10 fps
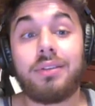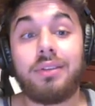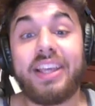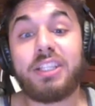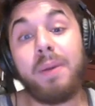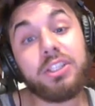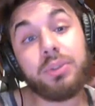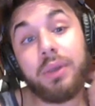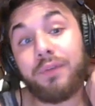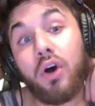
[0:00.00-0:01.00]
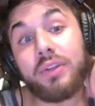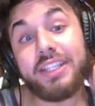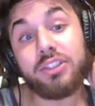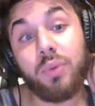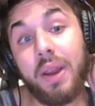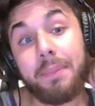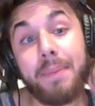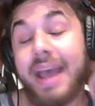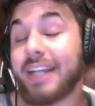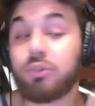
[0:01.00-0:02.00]
Especially with all these great
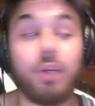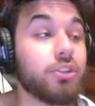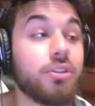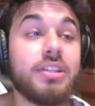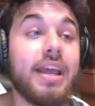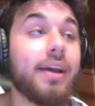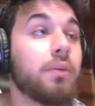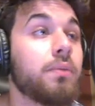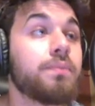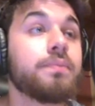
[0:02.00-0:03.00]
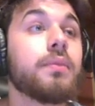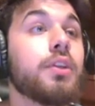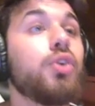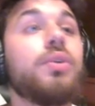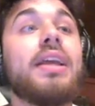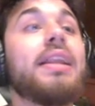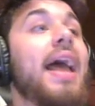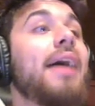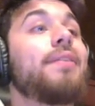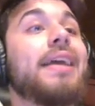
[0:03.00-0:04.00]
pass rushers now. You need to
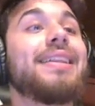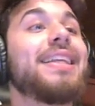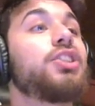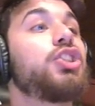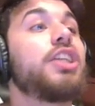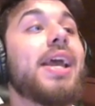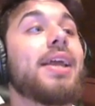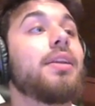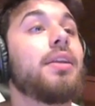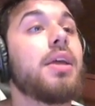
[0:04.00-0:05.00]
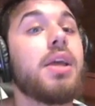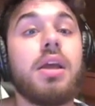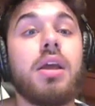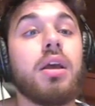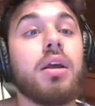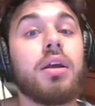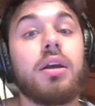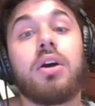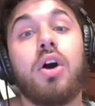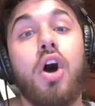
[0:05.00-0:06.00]
have a legit
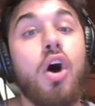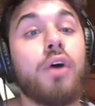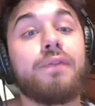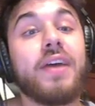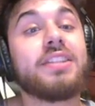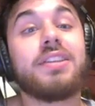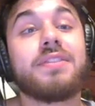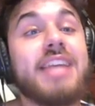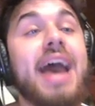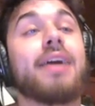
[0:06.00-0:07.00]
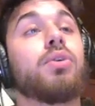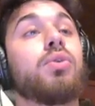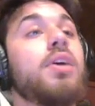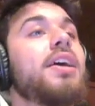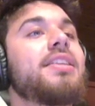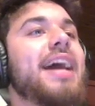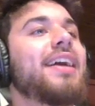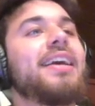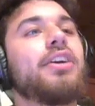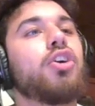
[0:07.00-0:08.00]
offensive tackle that
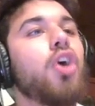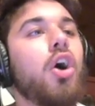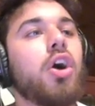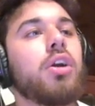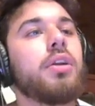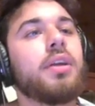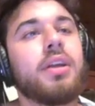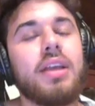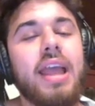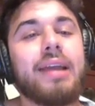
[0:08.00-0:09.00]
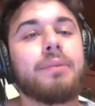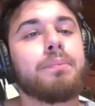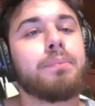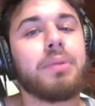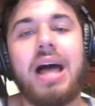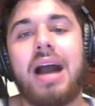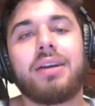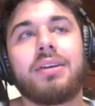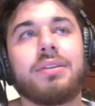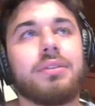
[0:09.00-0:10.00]
can guard and block.